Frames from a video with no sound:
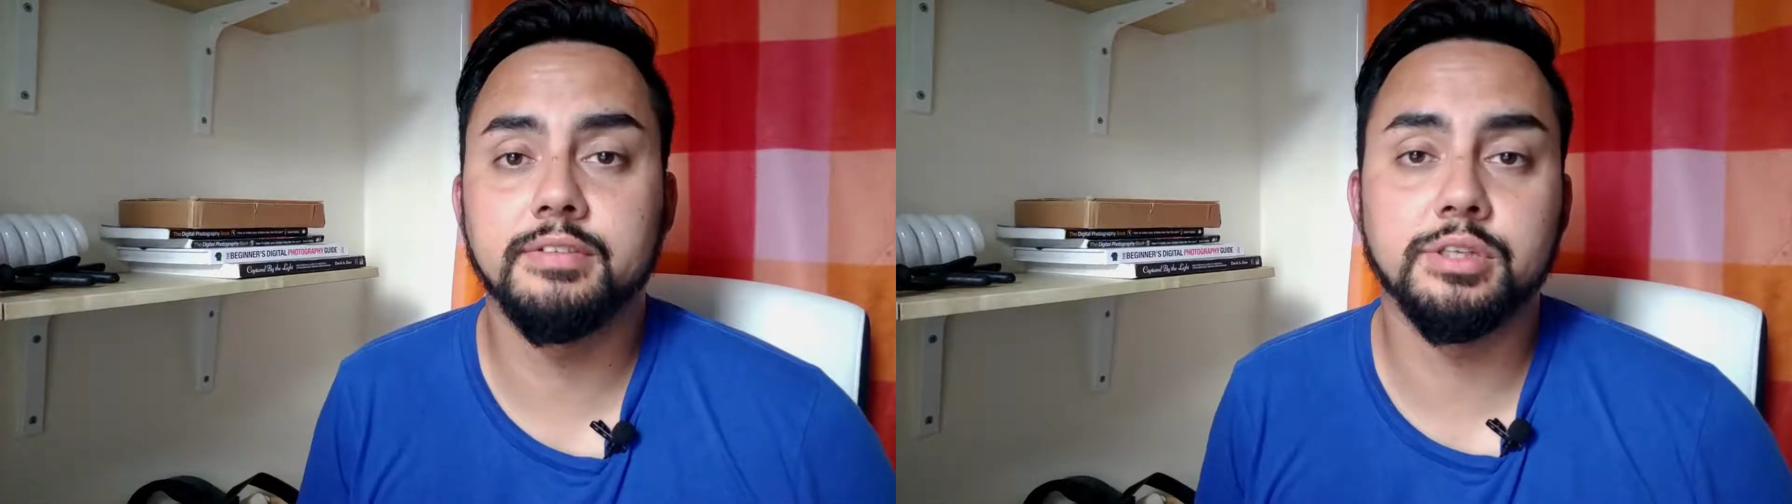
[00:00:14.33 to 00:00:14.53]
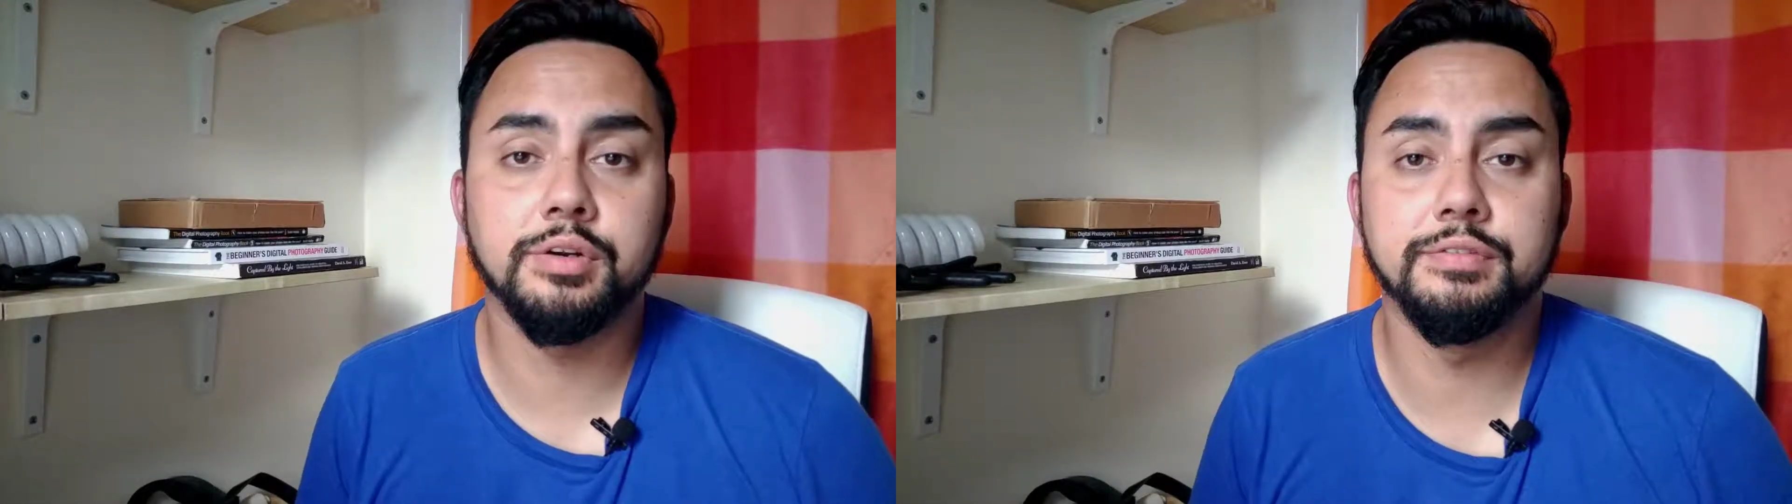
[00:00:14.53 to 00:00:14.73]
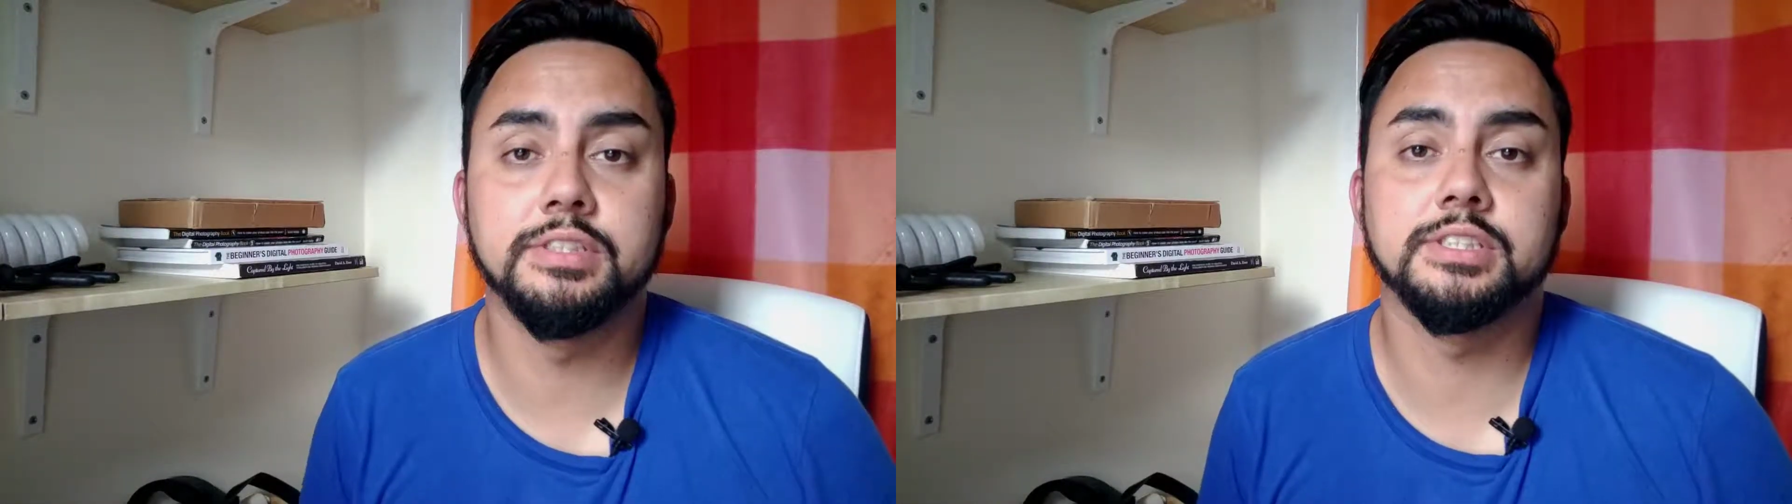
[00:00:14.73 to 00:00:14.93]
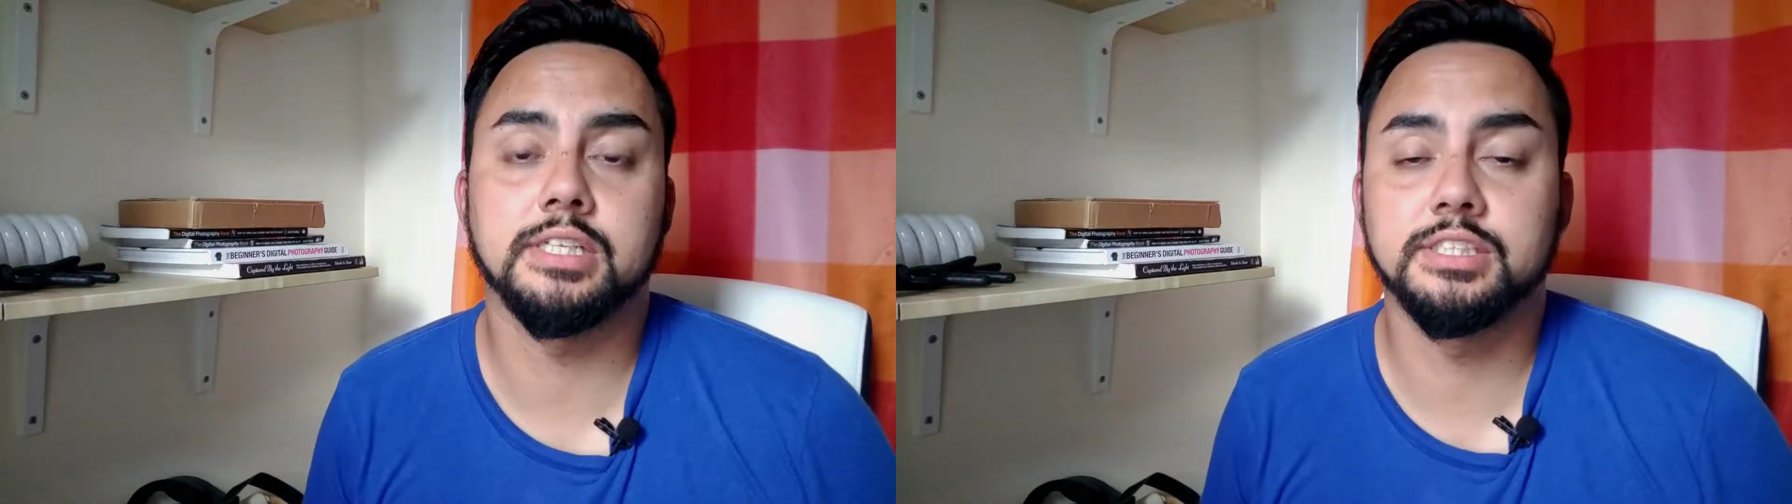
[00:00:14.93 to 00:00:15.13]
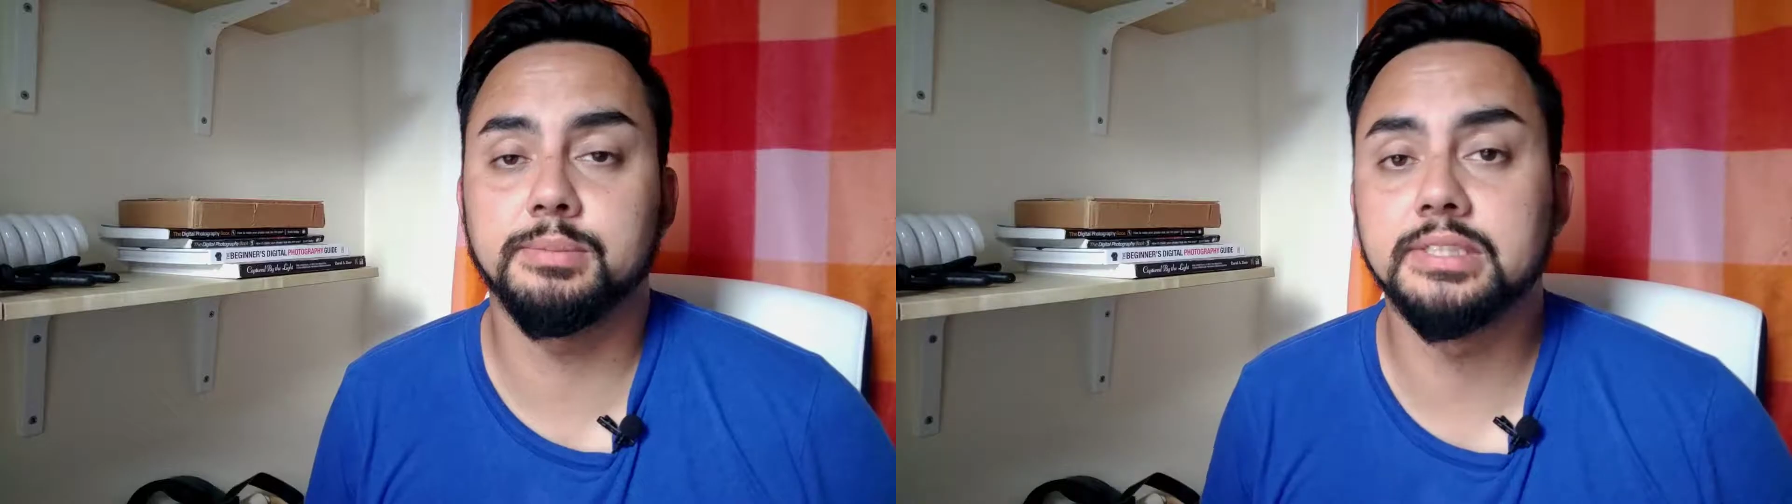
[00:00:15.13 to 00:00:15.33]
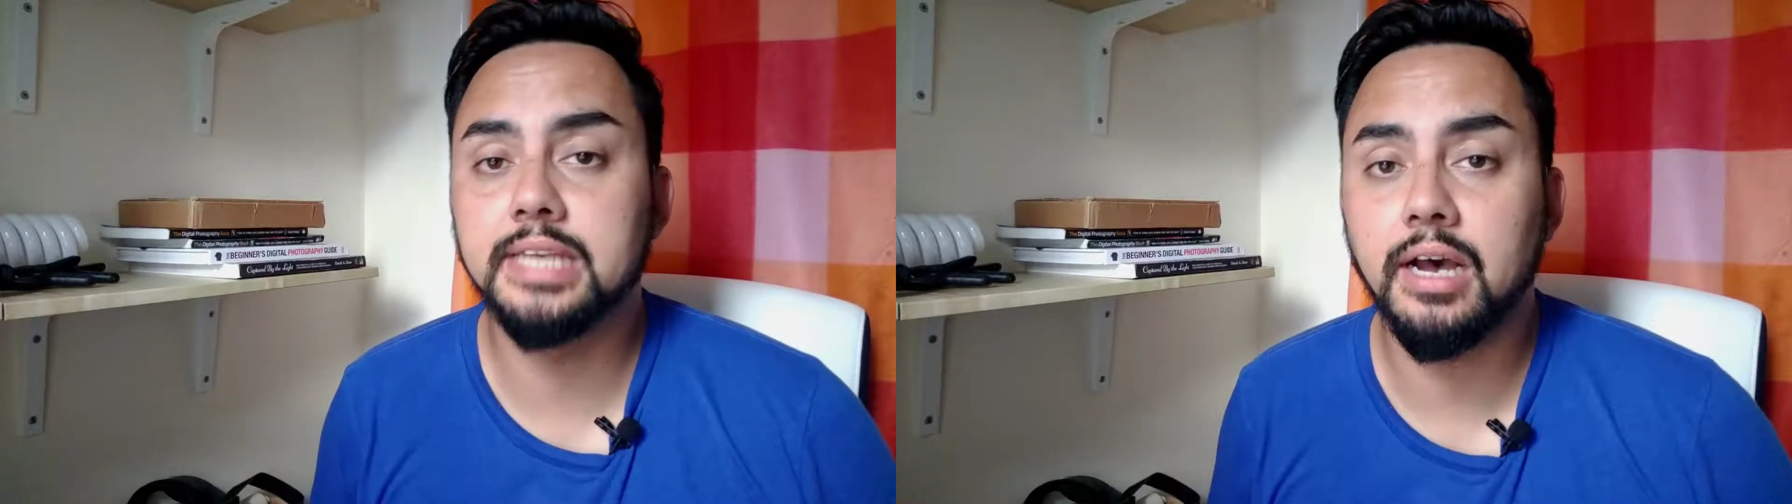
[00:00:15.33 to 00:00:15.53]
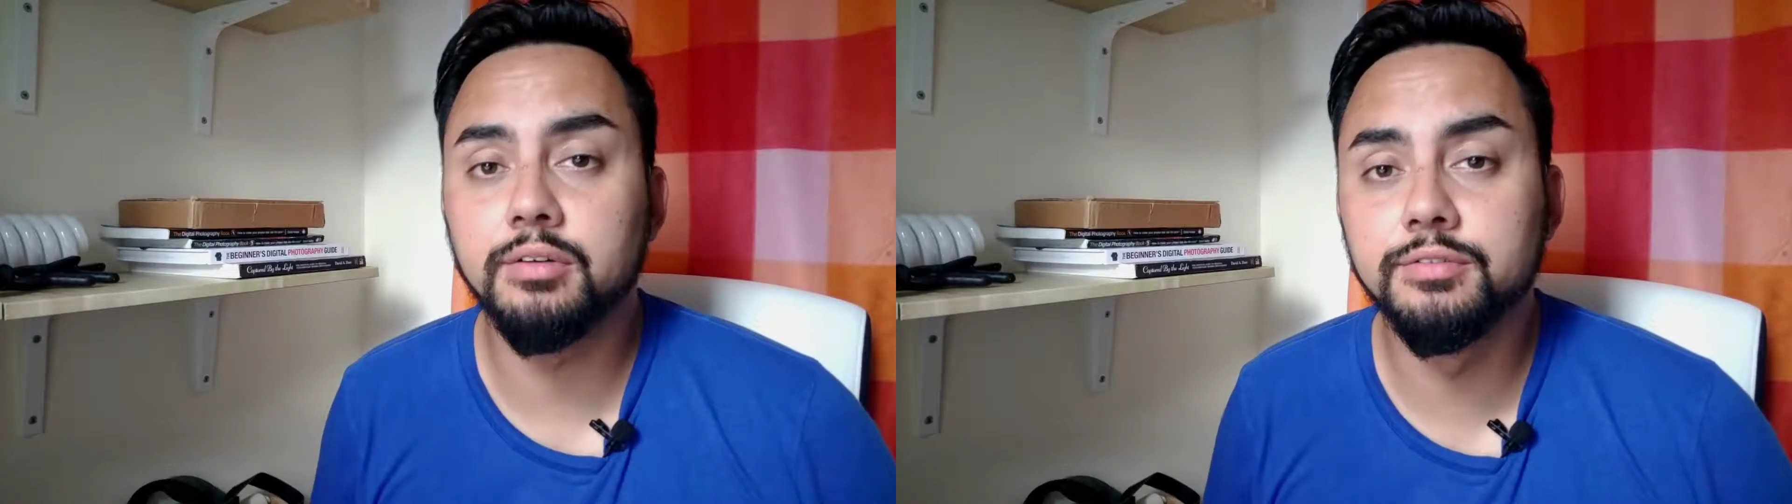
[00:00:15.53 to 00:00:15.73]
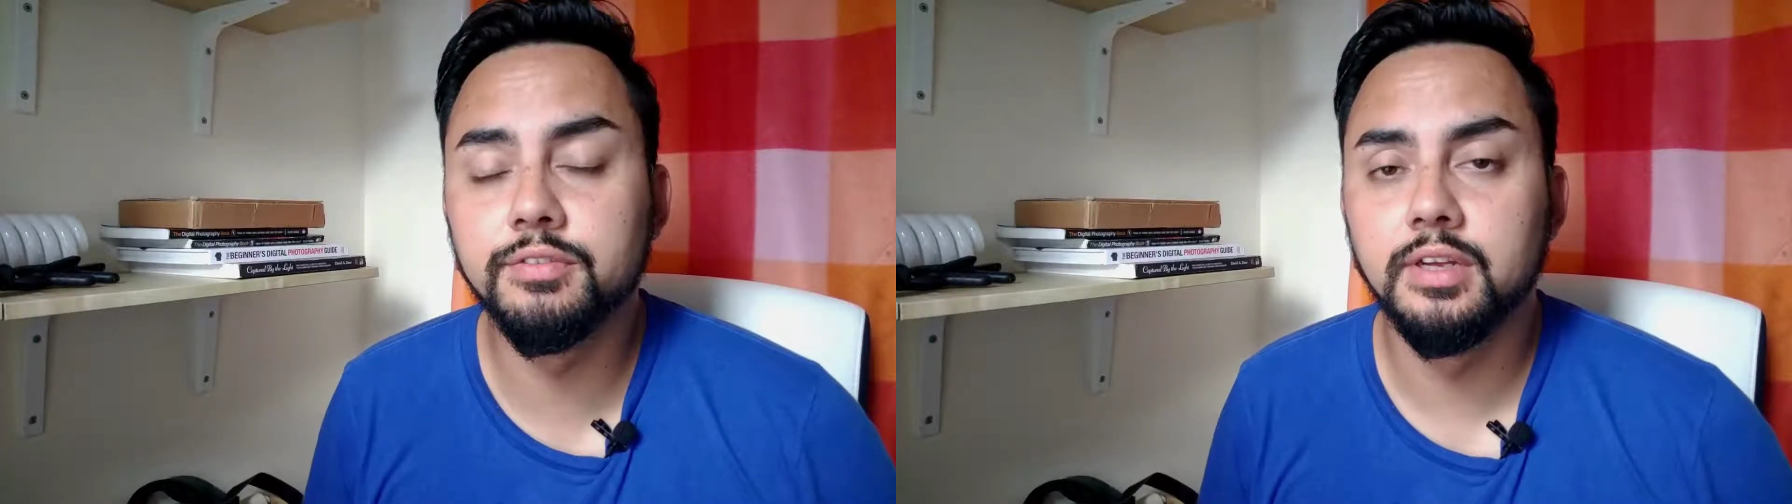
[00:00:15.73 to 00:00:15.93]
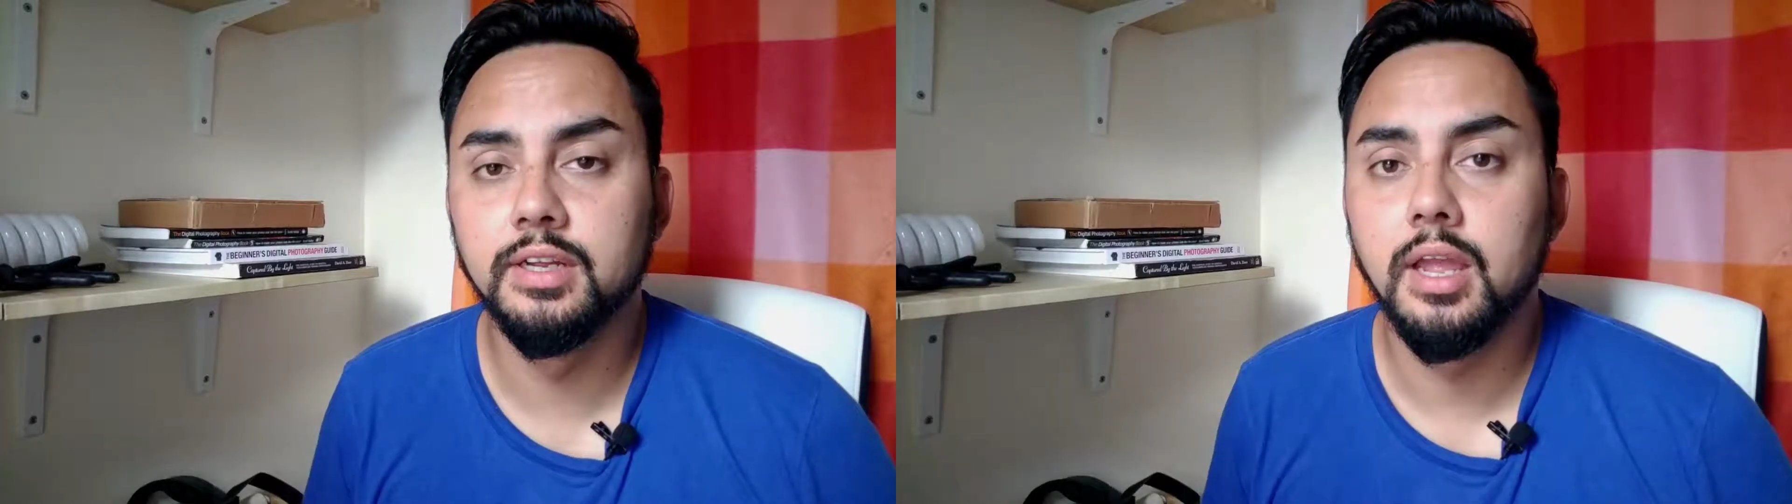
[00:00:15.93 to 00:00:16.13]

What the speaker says: photographers such as myself.